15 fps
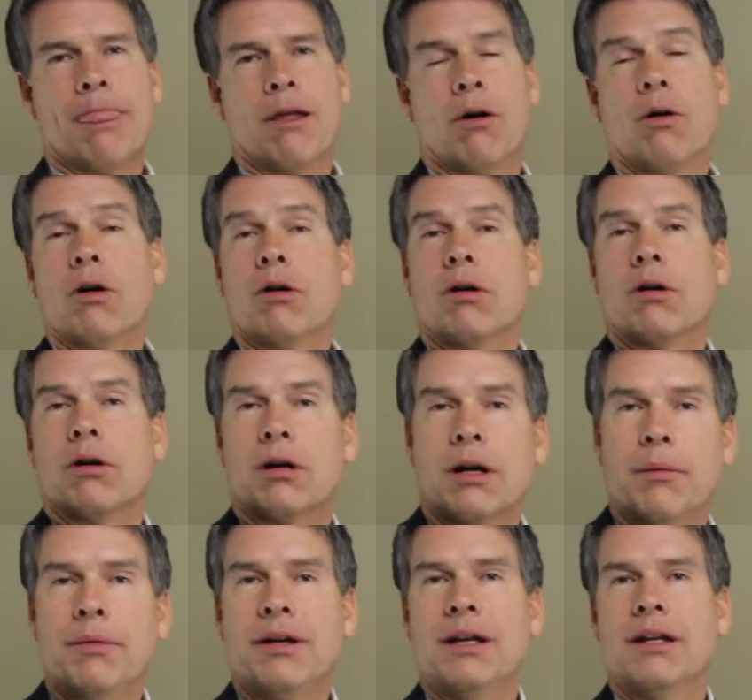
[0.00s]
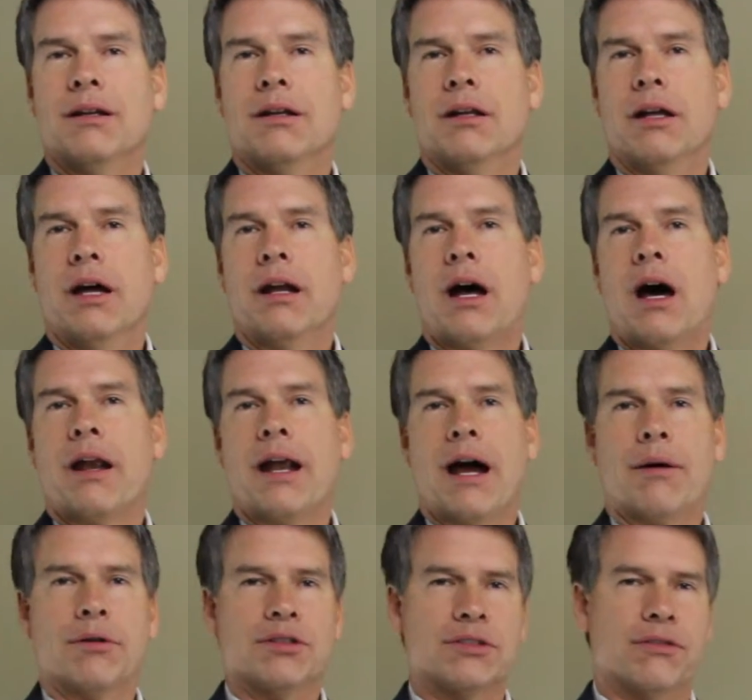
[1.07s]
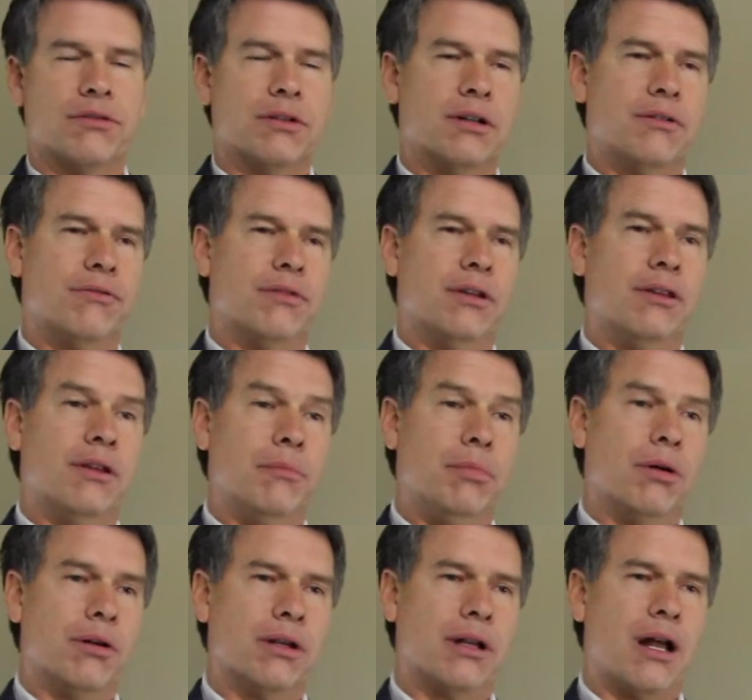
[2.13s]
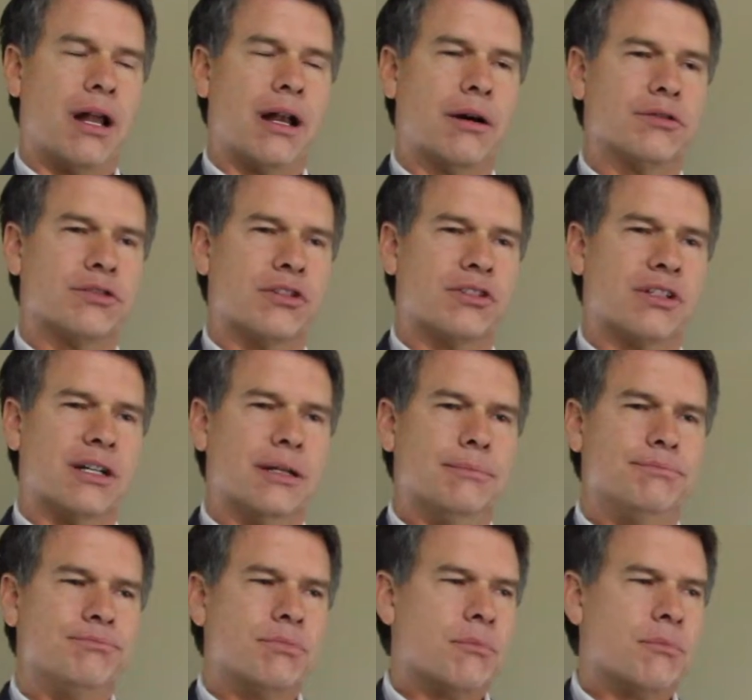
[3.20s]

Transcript: or coming in at odd hours in the building at odd hours of the time.